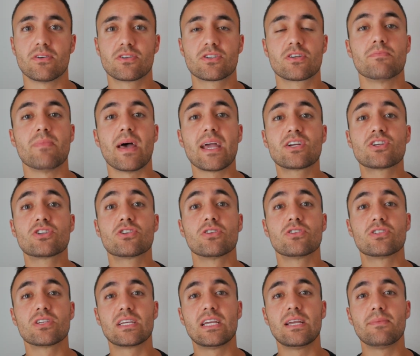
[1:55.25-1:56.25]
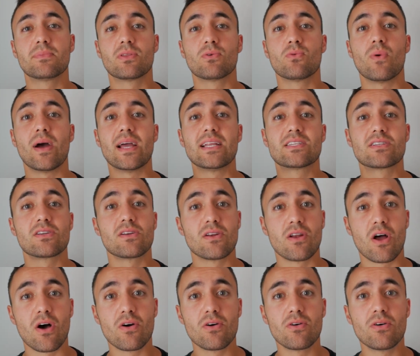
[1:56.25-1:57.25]
so make sure to keep the weights
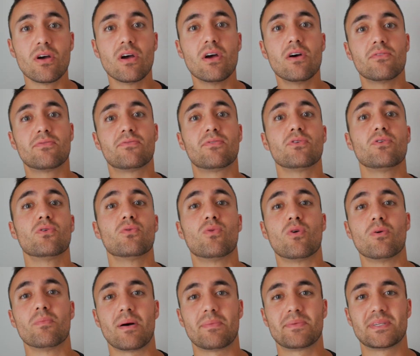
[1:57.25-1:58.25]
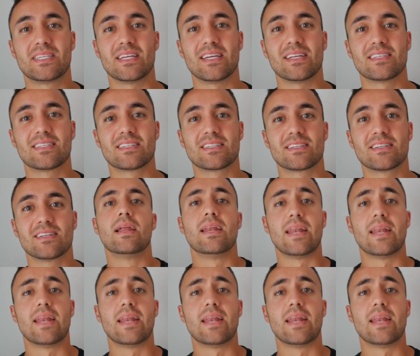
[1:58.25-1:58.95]
low for your warm-up sets.